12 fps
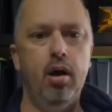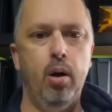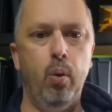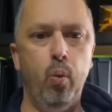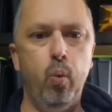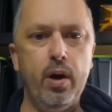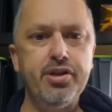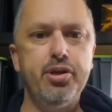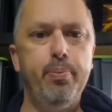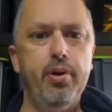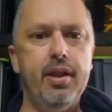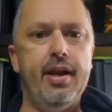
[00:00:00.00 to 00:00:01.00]
Once you
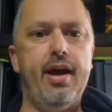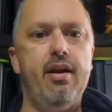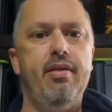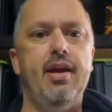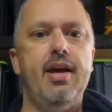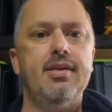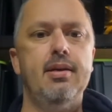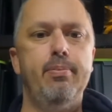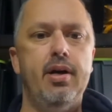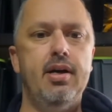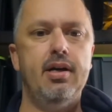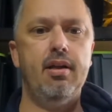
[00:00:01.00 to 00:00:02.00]
pull it out of the acid
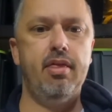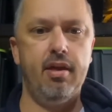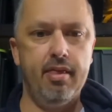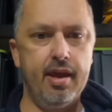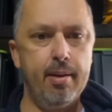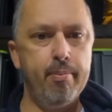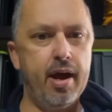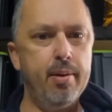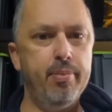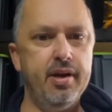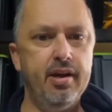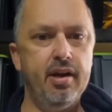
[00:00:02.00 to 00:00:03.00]
bath, there may
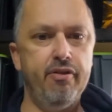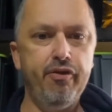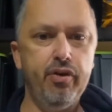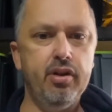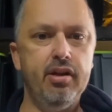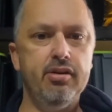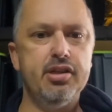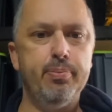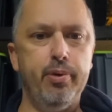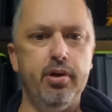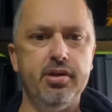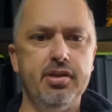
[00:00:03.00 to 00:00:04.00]
be a few little
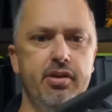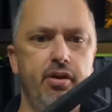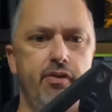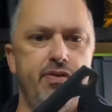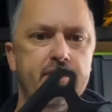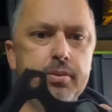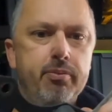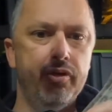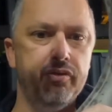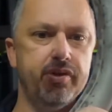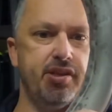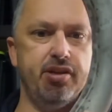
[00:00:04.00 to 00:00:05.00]
spots of some
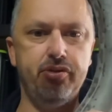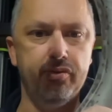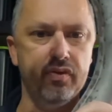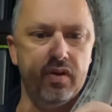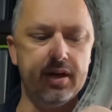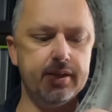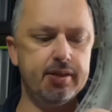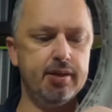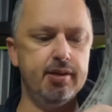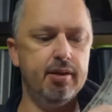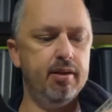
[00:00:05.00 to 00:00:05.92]
residual rust.